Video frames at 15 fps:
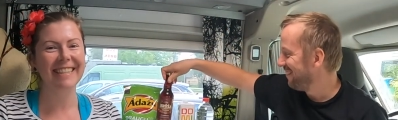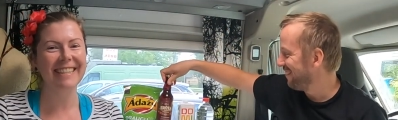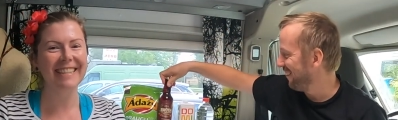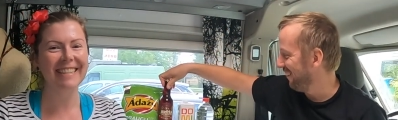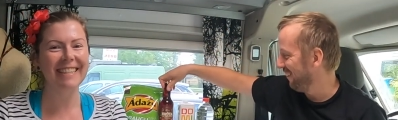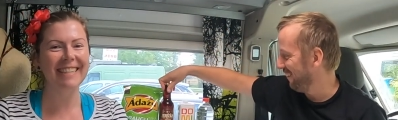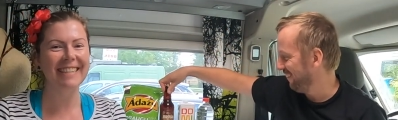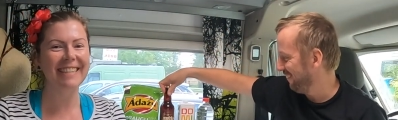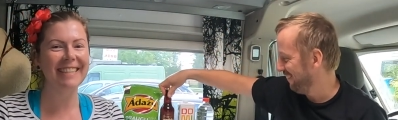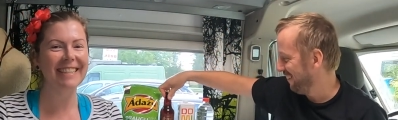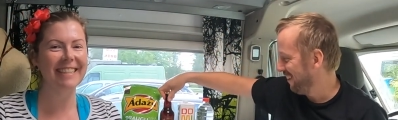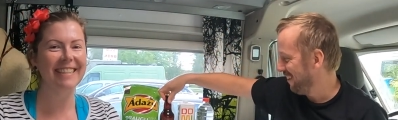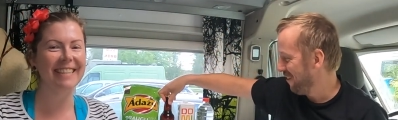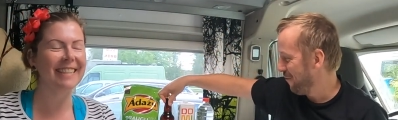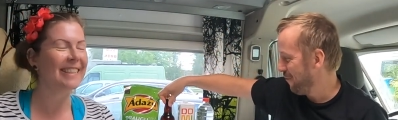Speaker 1: so
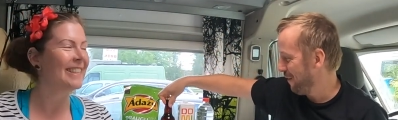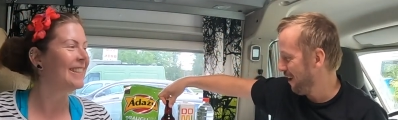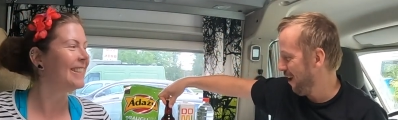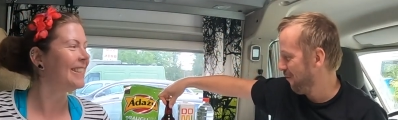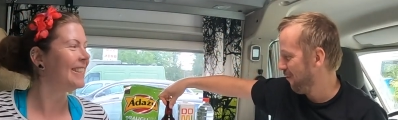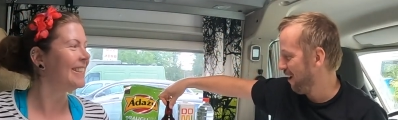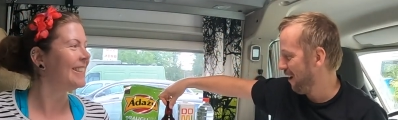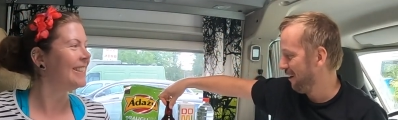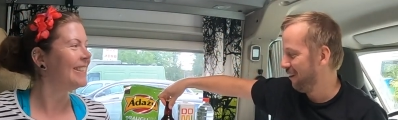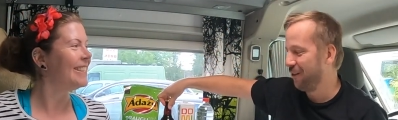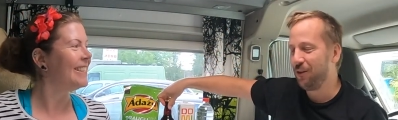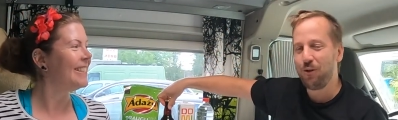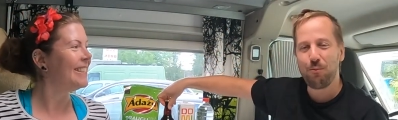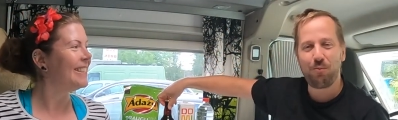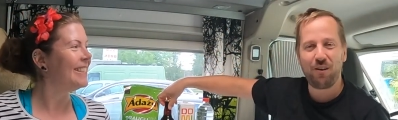when I find
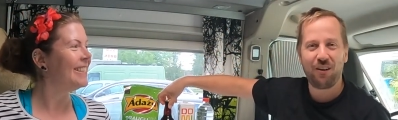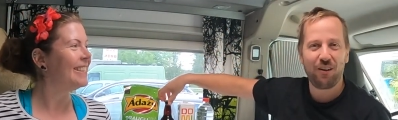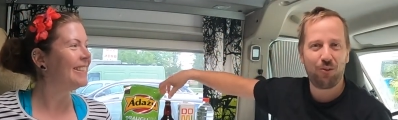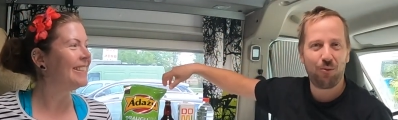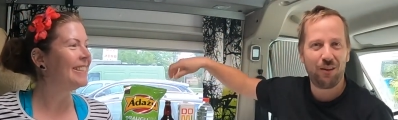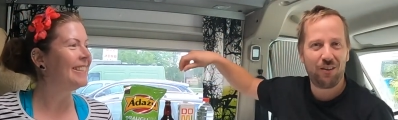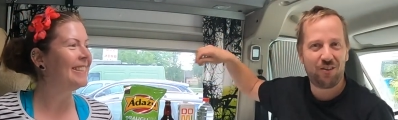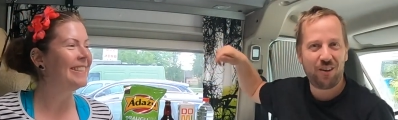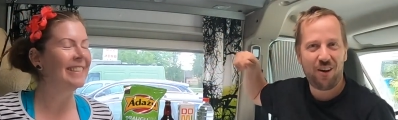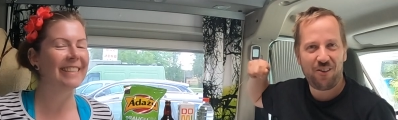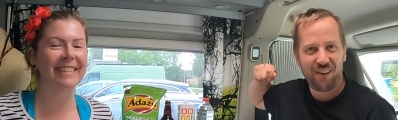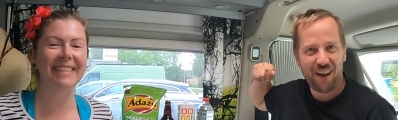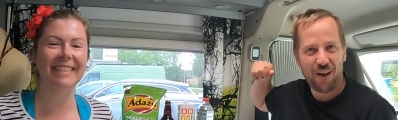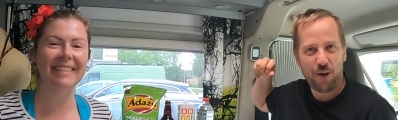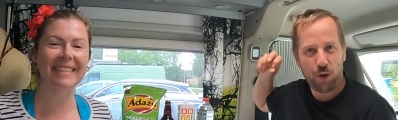new products with
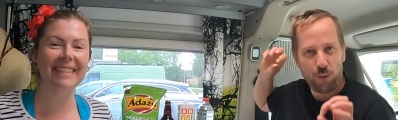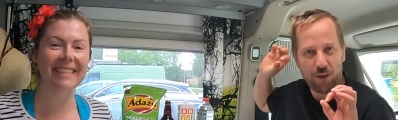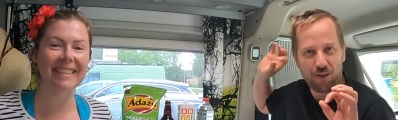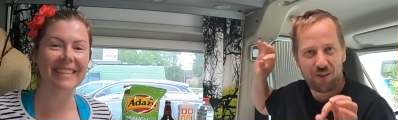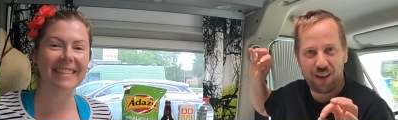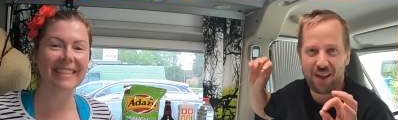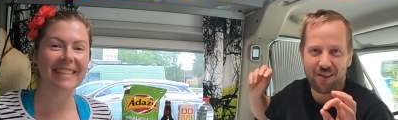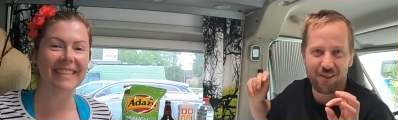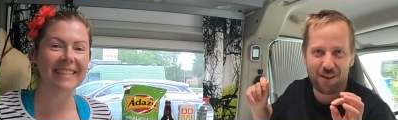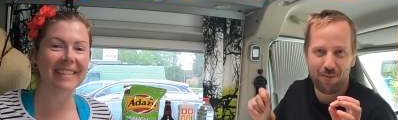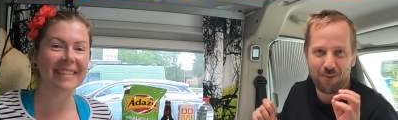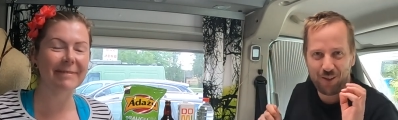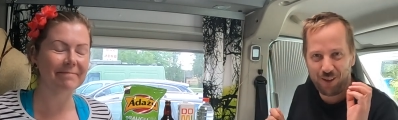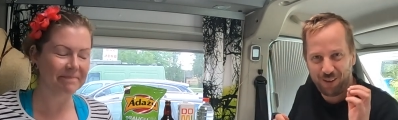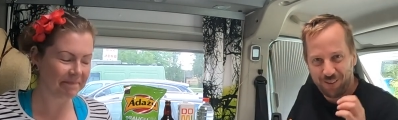cherry I always test them
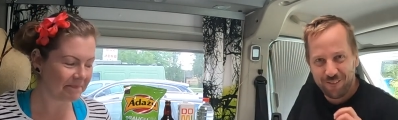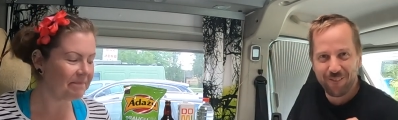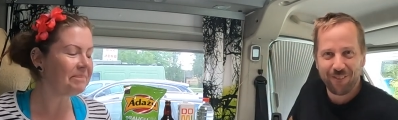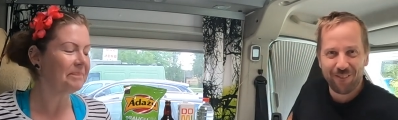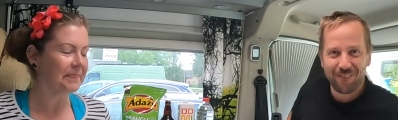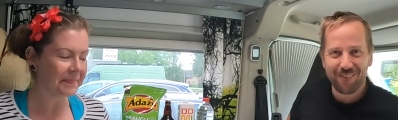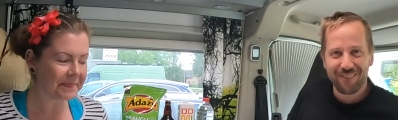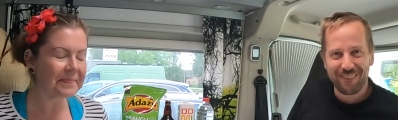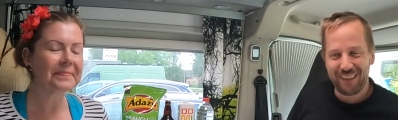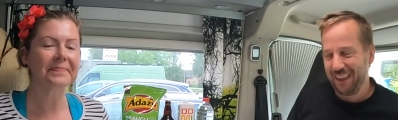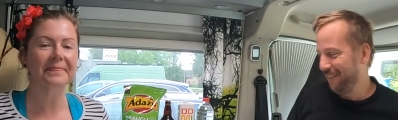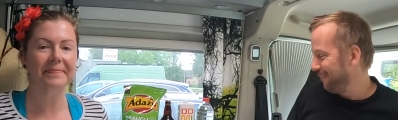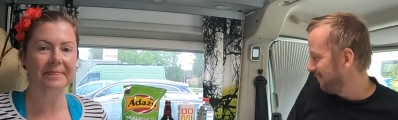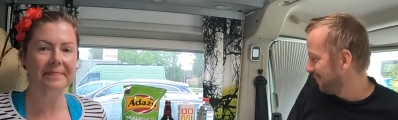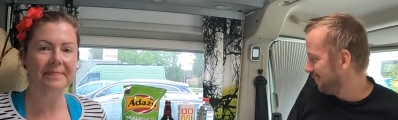so yeah.
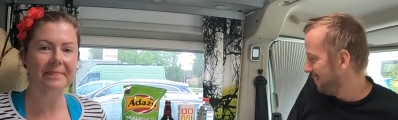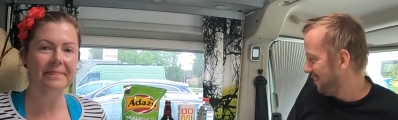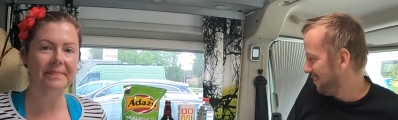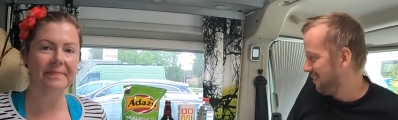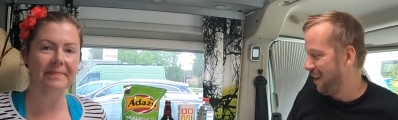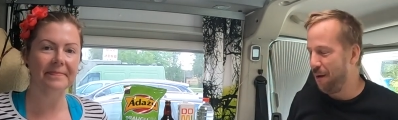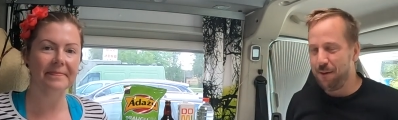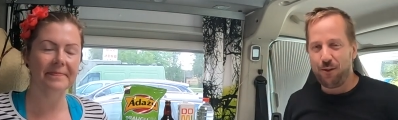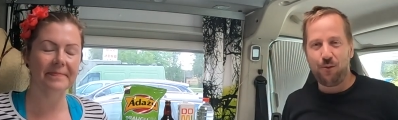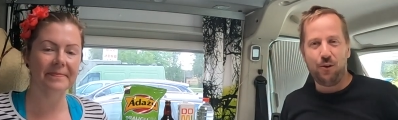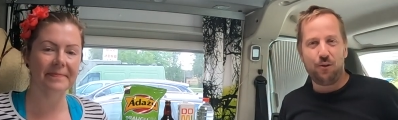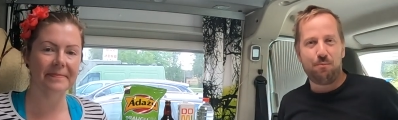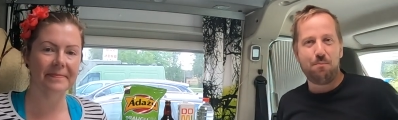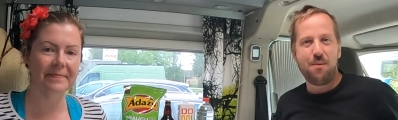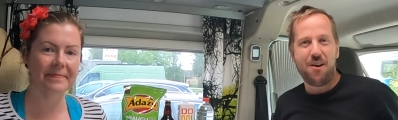This time it
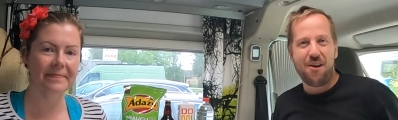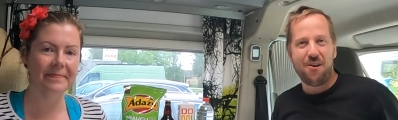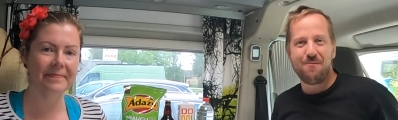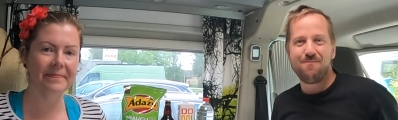was beer.